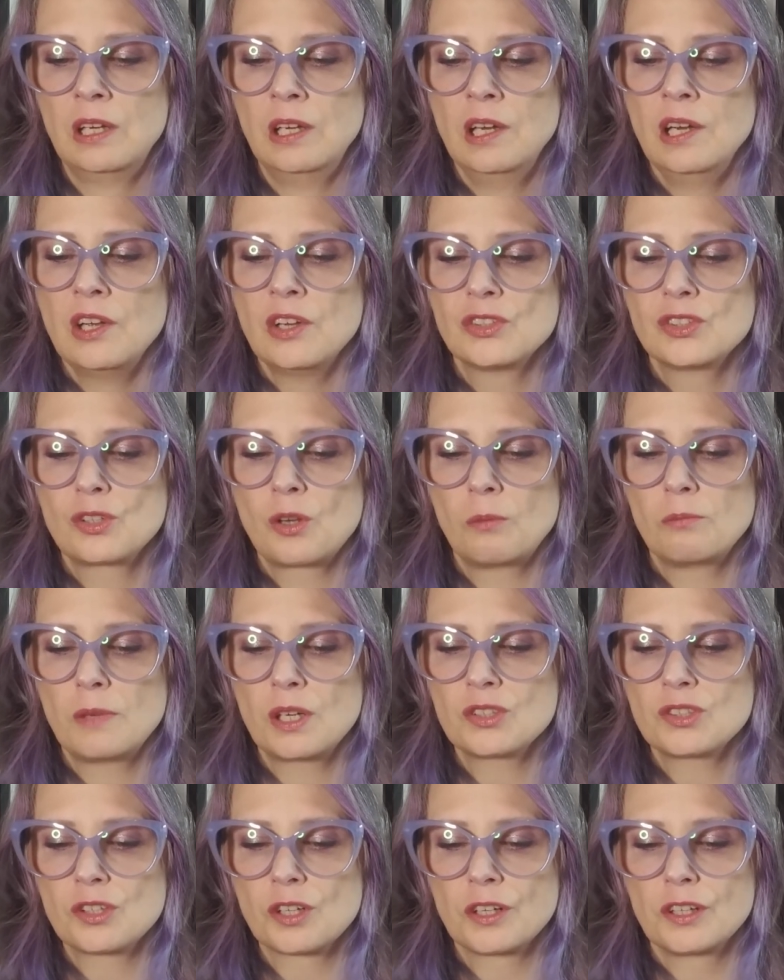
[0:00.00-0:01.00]
So
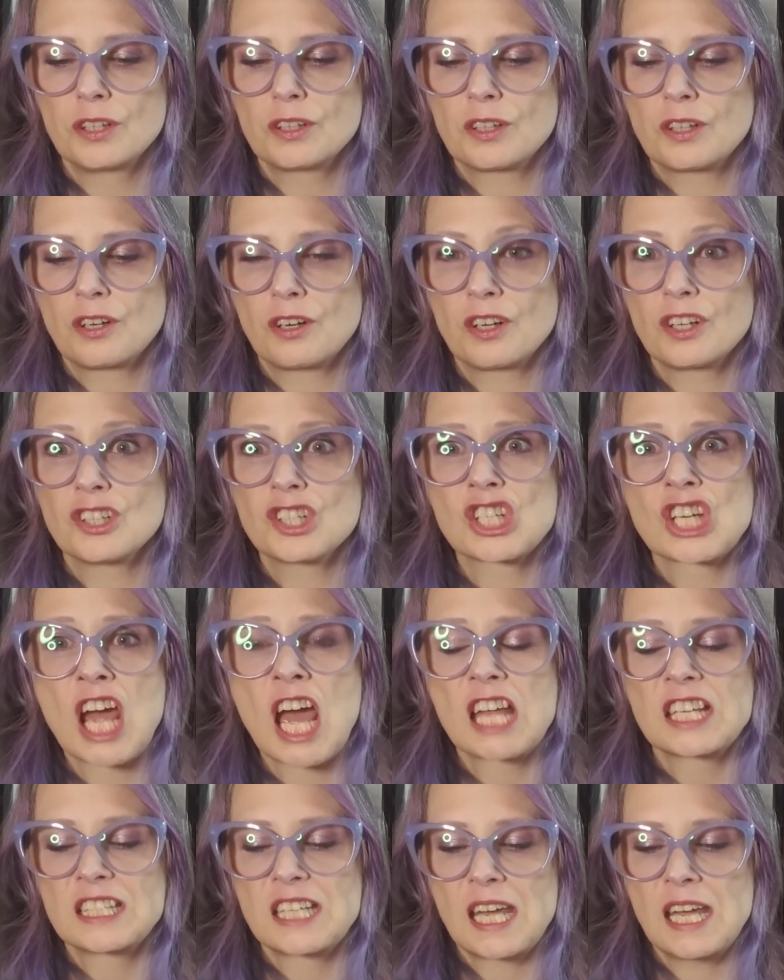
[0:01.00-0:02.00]
muster your courage.
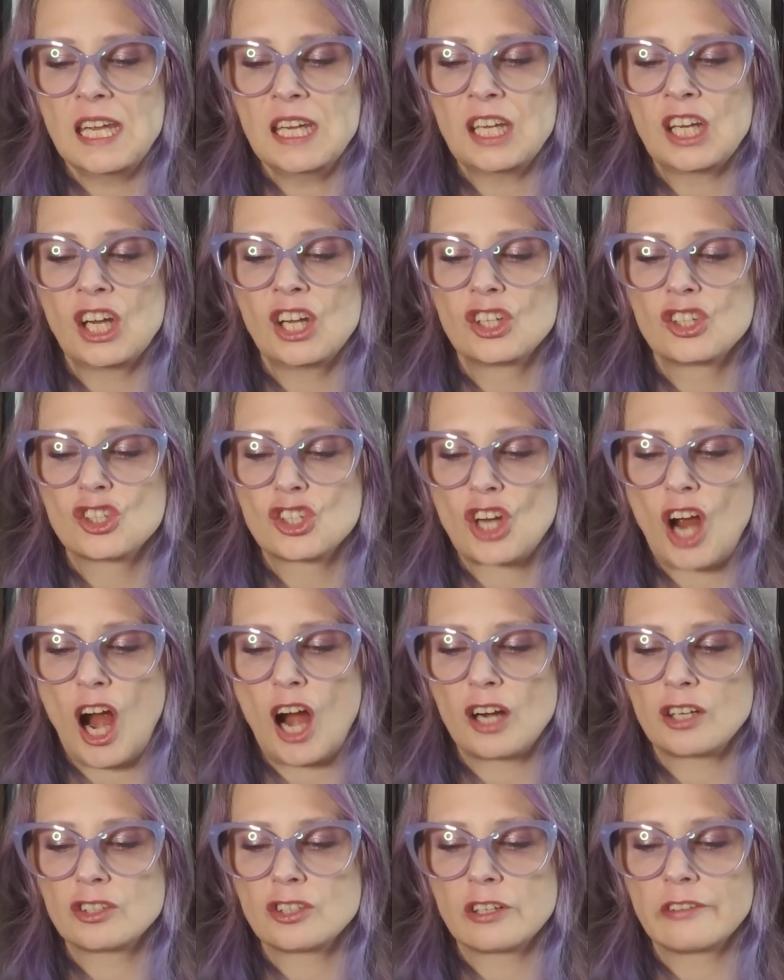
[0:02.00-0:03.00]
Take
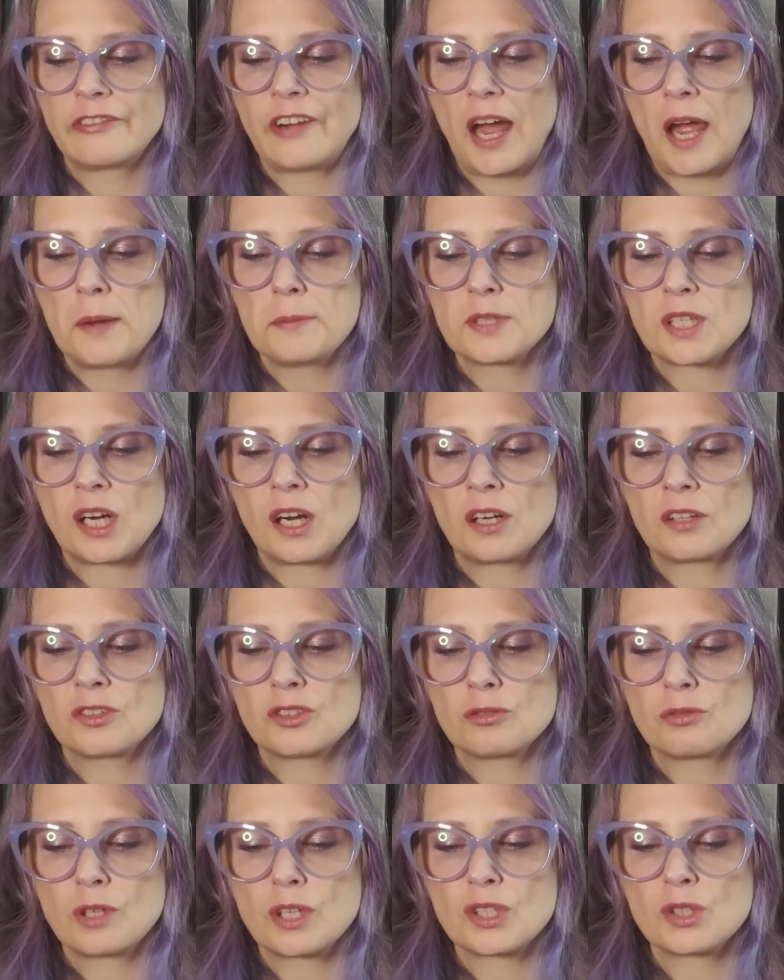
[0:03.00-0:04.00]
charge. Your vibes are
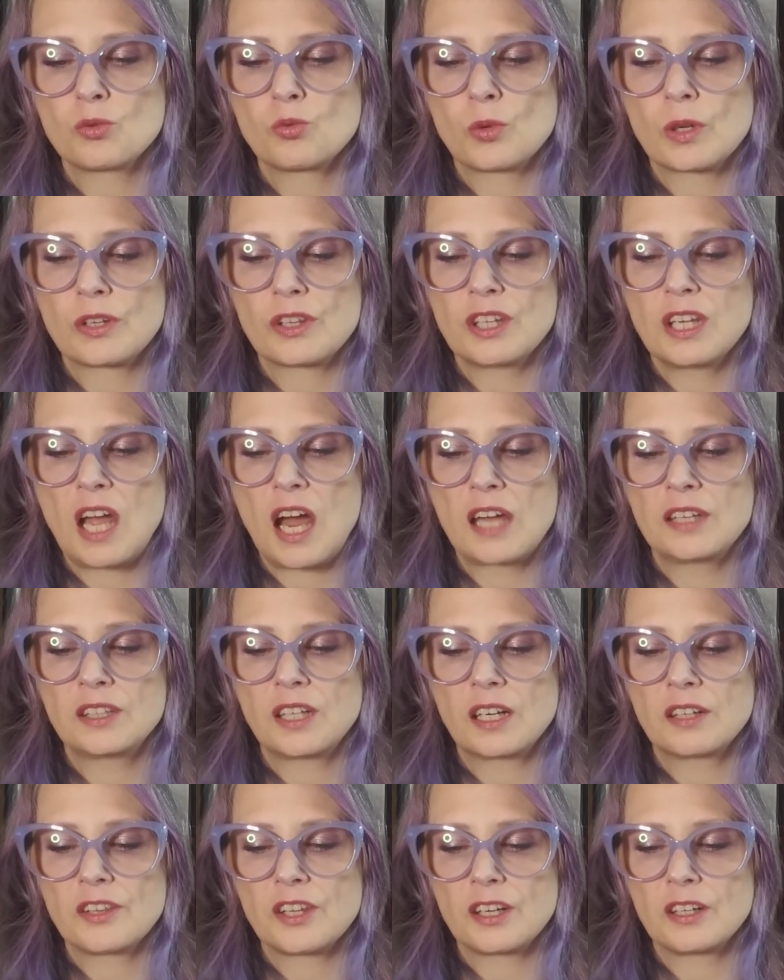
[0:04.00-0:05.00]
trustworthy and
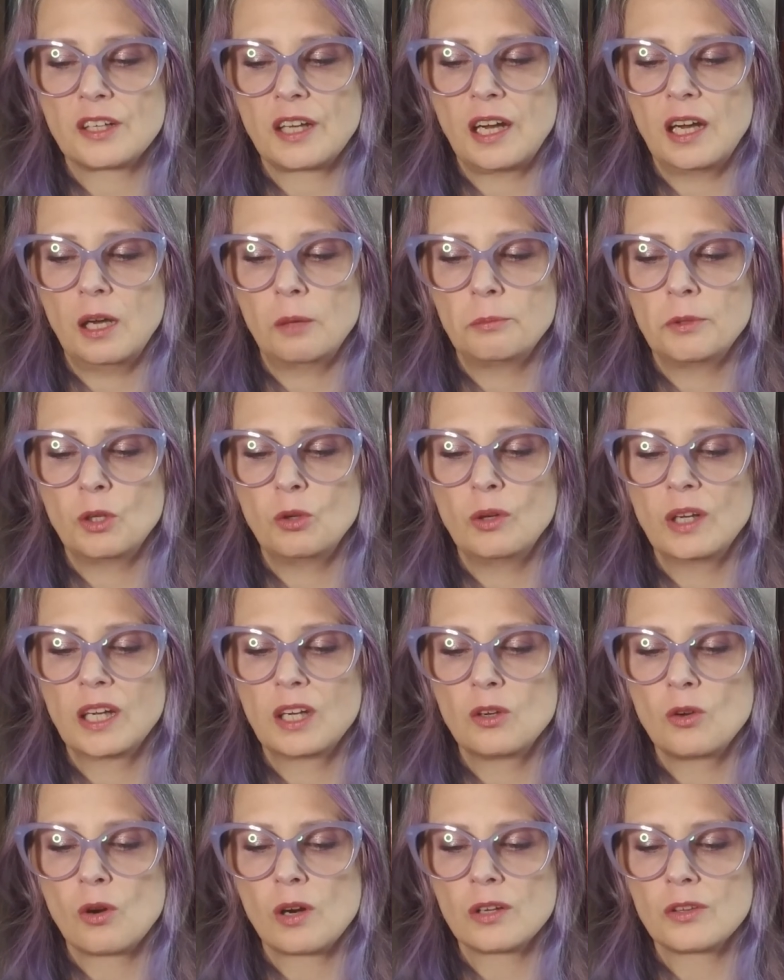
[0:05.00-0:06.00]
are there to help you.
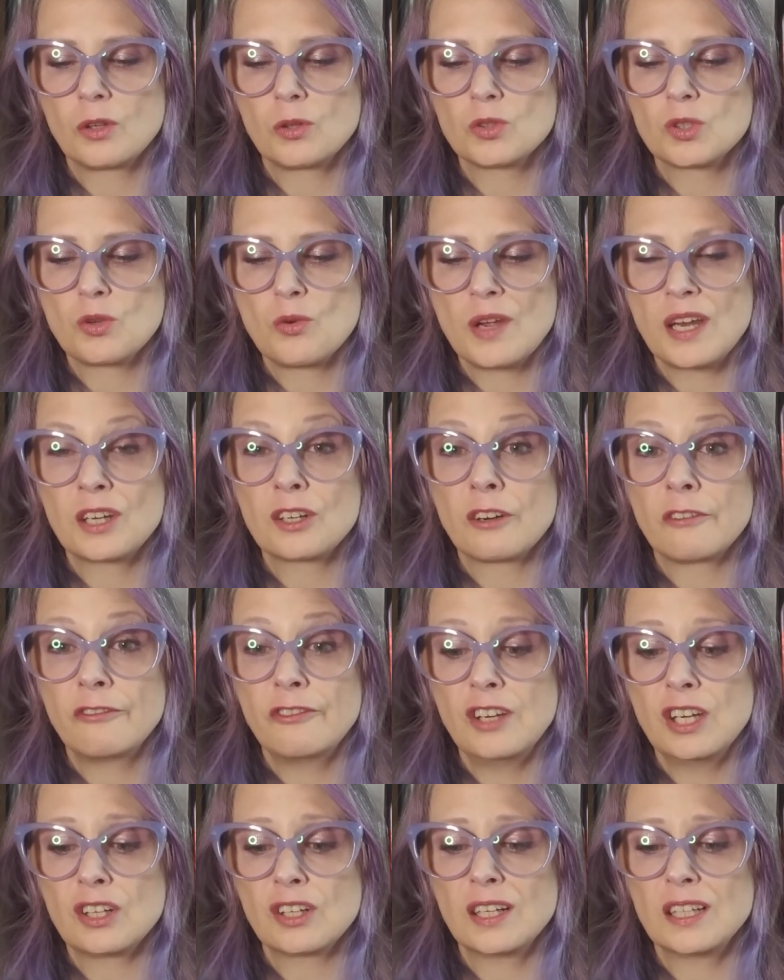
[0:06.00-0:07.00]
Ignore those who
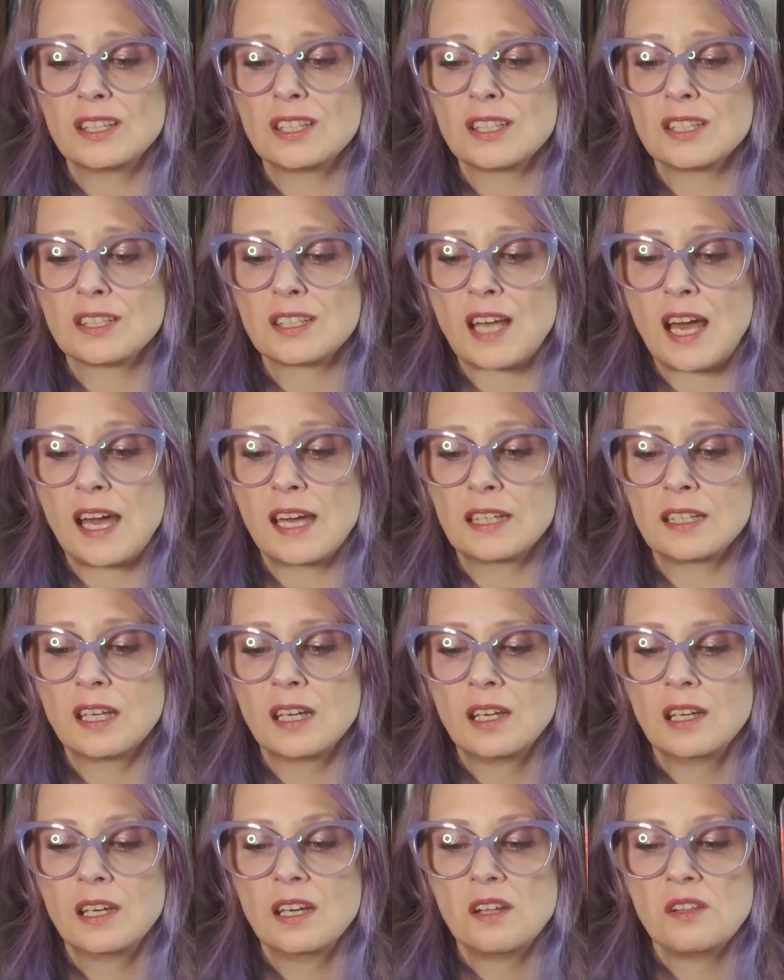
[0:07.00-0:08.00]
interfere and decide
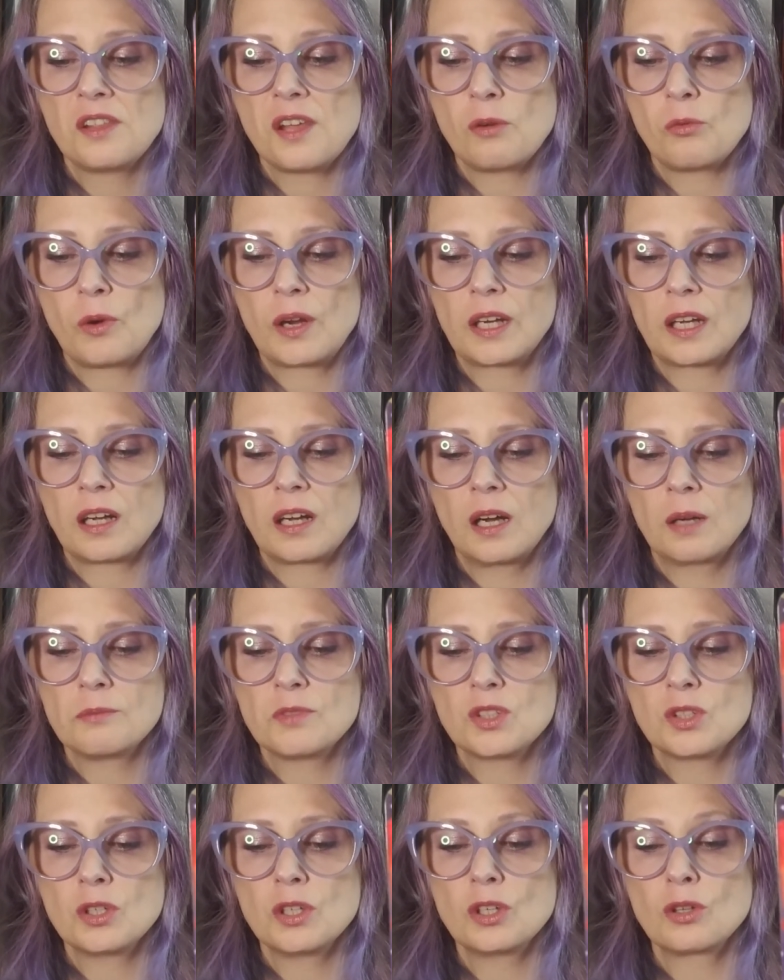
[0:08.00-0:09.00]
that when it
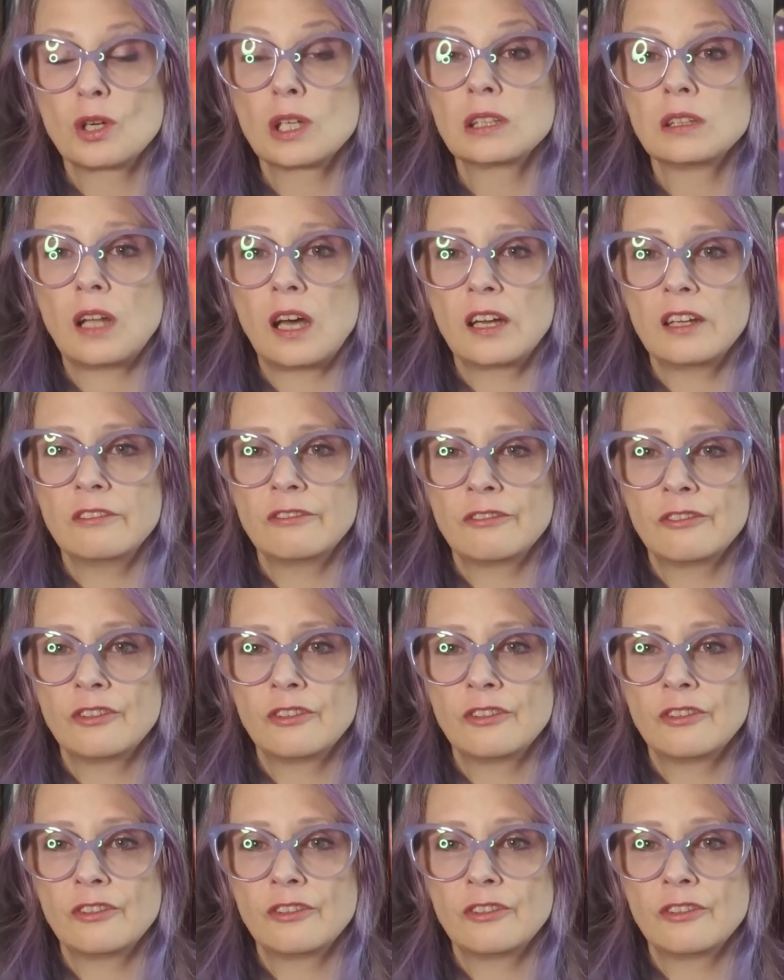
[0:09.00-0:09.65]
comes to your life,